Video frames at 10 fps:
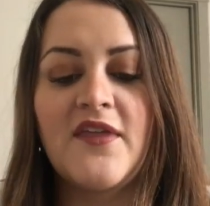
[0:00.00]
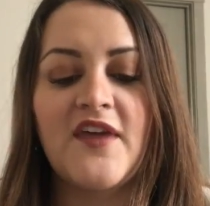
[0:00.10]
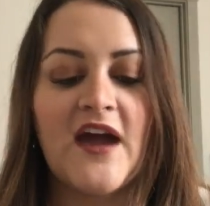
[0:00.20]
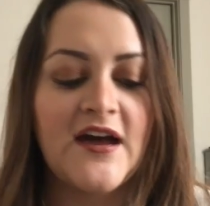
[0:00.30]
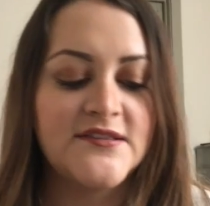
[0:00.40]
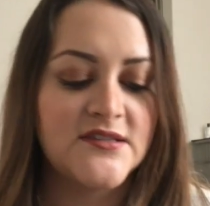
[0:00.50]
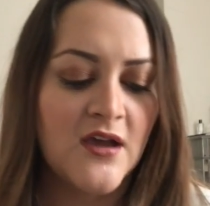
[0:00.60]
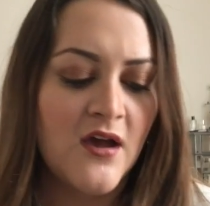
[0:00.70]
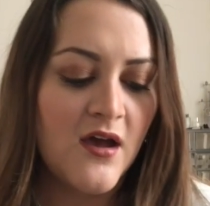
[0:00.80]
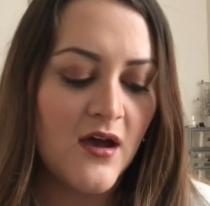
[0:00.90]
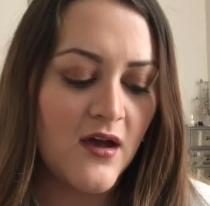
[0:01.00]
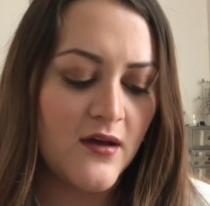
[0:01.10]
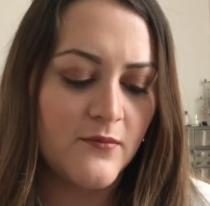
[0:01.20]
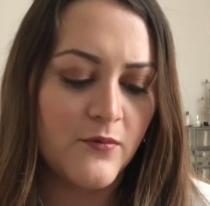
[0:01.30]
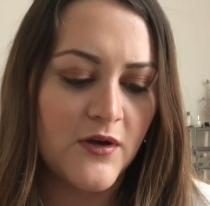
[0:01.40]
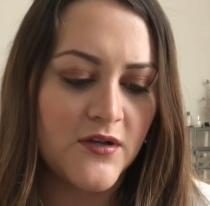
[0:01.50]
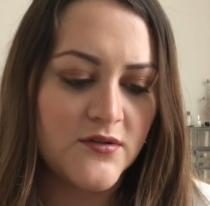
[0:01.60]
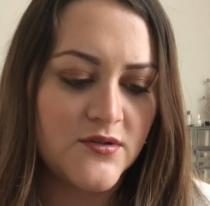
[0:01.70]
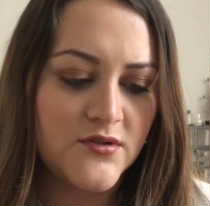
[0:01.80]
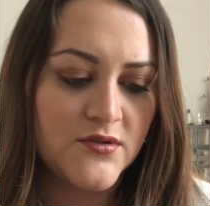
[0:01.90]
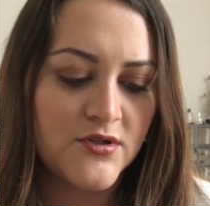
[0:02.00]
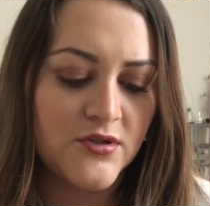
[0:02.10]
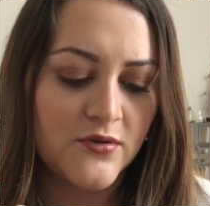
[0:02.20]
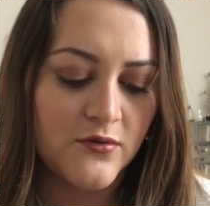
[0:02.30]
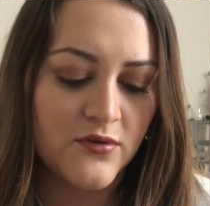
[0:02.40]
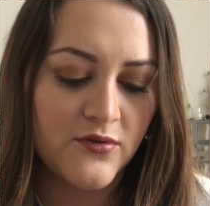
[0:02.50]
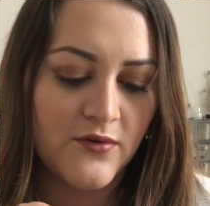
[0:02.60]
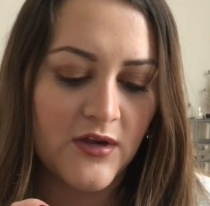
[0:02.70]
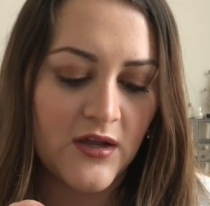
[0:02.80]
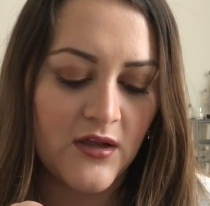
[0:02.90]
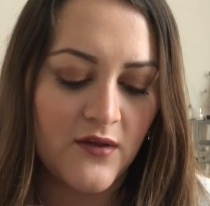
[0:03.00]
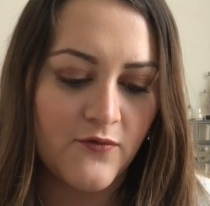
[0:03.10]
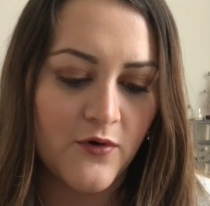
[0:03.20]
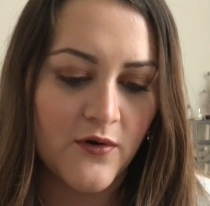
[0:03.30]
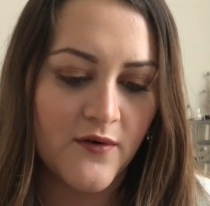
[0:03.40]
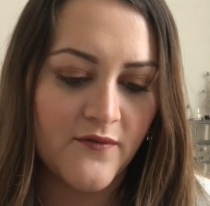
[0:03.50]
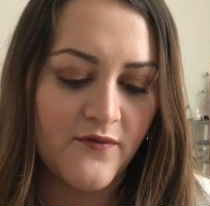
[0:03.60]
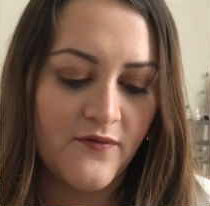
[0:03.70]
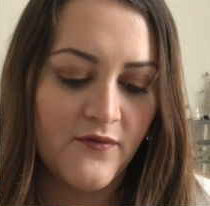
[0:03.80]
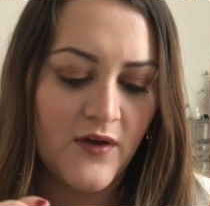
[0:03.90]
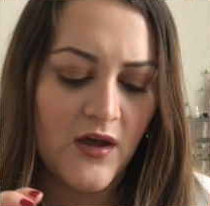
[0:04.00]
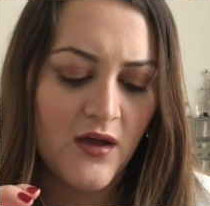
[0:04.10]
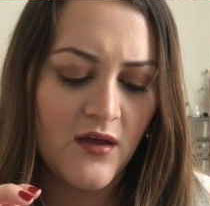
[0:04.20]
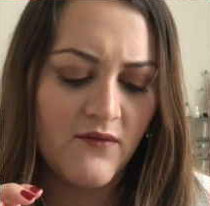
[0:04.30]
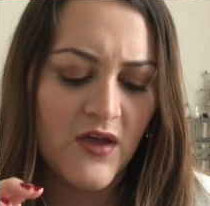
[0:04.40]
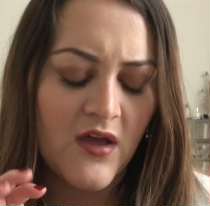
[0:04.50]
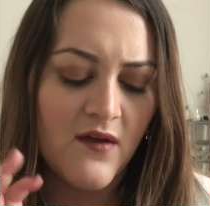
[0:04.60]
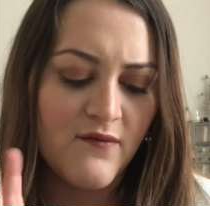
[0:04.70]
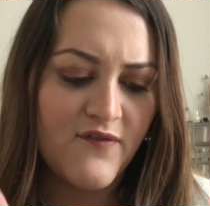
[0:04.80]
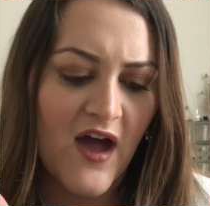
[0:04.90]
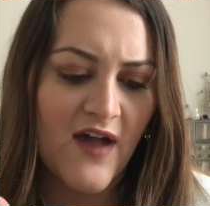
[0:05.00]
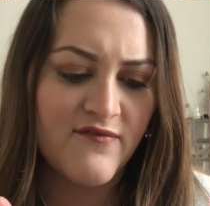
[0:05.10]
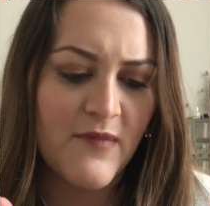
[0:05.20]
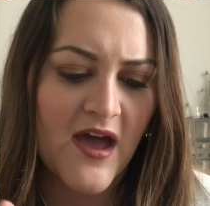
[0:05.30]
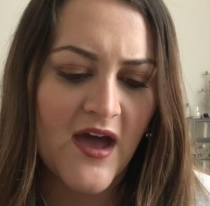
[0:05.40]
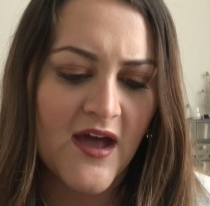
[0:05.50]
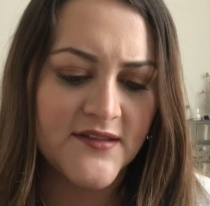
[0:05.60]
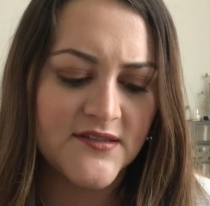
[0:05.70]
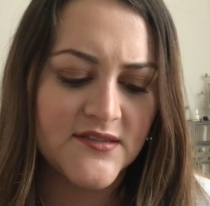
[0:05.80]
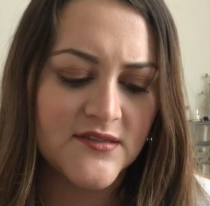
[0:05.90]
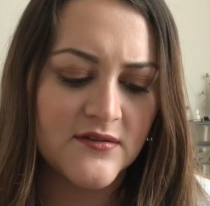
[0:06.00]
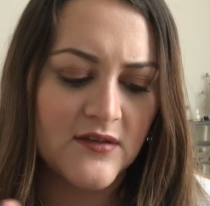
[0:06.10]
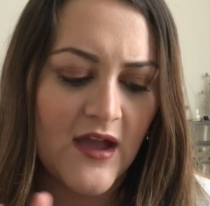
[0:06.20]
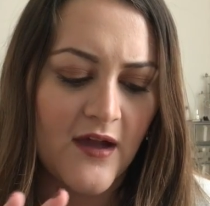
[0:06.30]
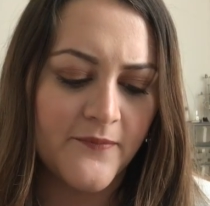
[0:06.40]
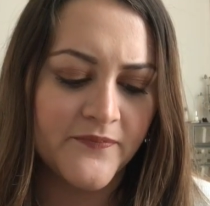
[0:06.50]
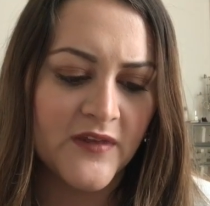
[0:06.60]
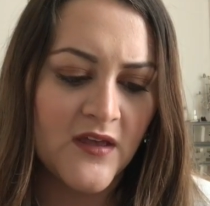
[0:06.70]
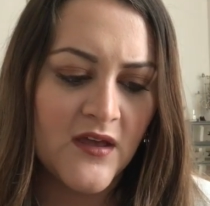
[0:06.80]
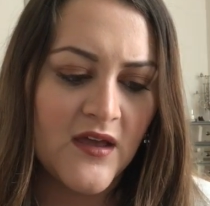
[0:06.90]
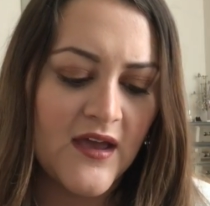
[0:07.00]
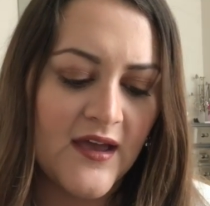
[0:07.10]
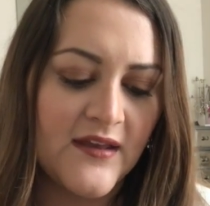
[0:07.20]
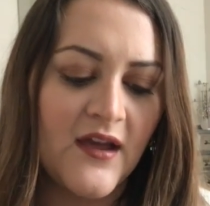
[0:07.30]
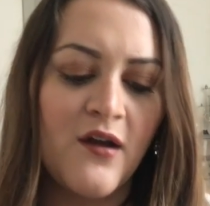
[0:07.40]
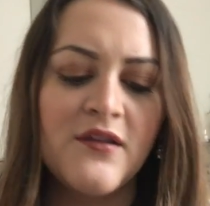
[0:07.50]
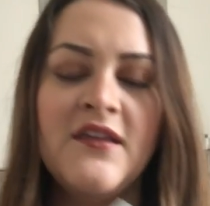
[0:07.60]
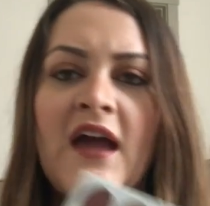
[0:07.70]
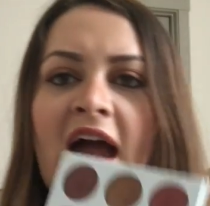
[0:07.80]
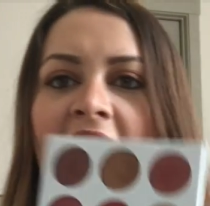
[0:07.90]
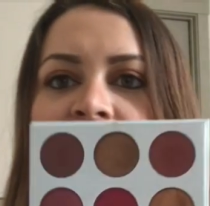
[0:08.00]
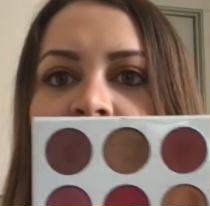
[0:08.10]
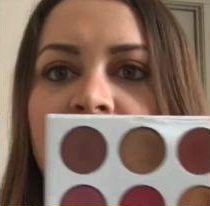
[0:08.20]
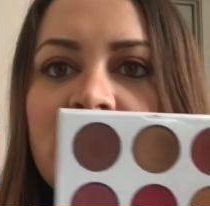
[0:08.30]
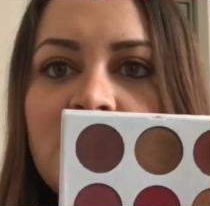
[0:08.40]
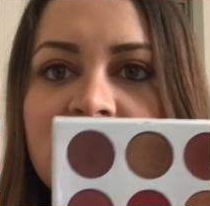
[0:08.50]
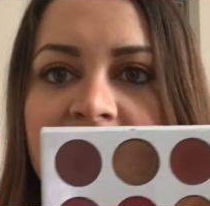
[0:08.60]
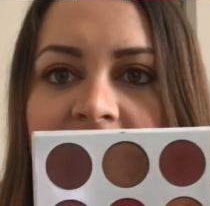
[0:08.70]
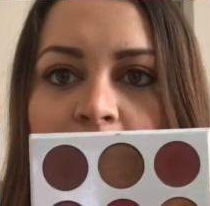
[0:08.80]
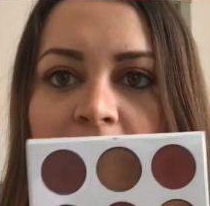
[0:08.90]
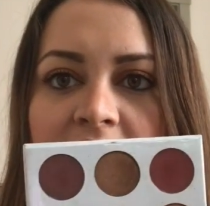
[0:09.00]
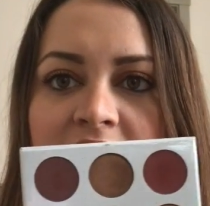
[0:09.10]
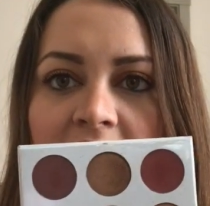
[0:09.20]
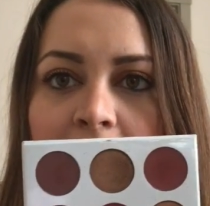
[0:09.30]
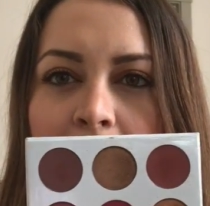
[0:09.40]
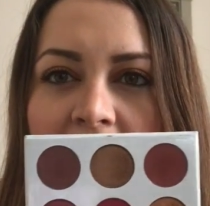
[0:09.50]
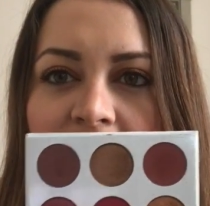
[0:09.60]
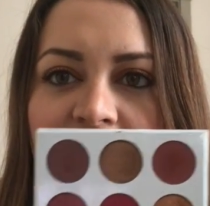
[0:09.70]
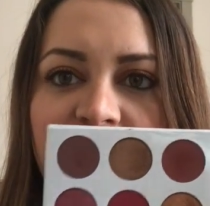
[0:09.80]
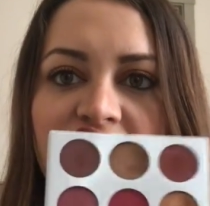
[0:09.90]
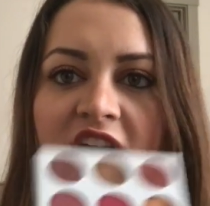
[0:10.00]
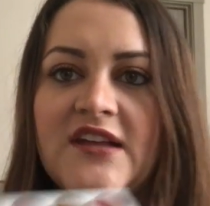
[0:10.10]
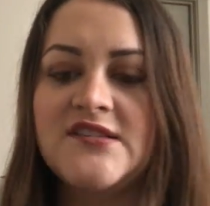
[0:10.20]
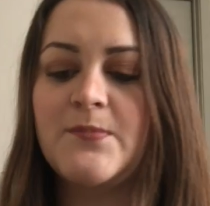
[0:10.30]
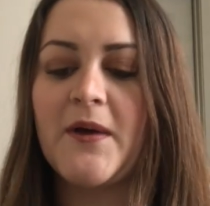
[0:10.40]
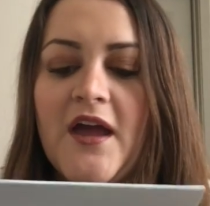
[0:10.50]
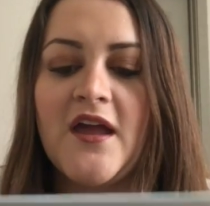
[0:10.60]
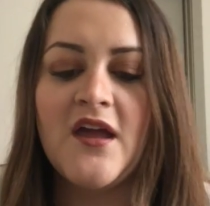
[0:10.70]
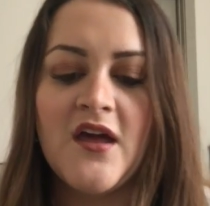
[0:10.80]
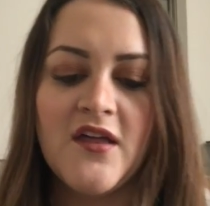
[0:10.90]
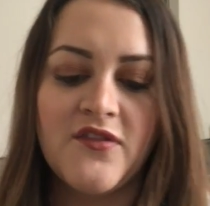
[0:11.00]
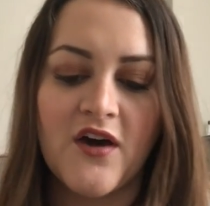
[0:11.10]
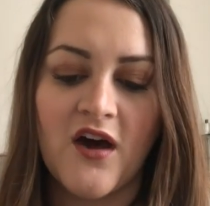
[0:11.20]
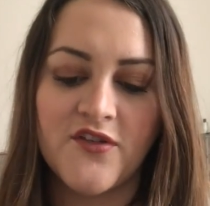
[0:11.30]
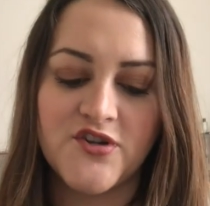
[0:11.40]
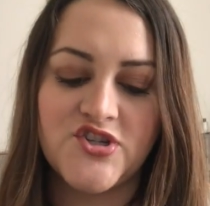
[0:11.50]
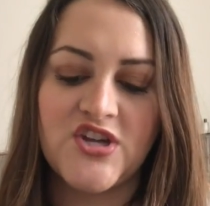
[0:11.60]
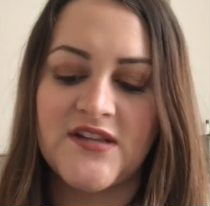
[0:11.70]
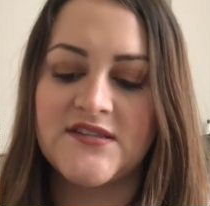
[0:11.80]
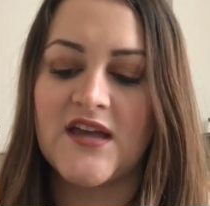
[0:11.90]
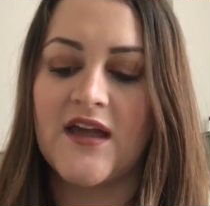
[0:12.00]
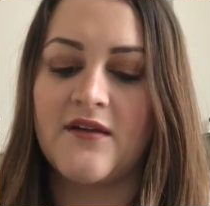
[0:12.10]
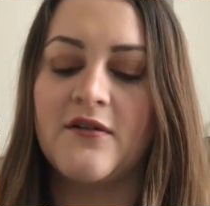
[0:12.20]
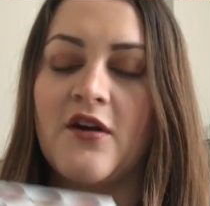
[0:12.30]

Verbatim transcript: with. It has um, one, two, three, four, five, five mattes, yeah. And I, I haven't really used these like really like berry shades, but the other shades like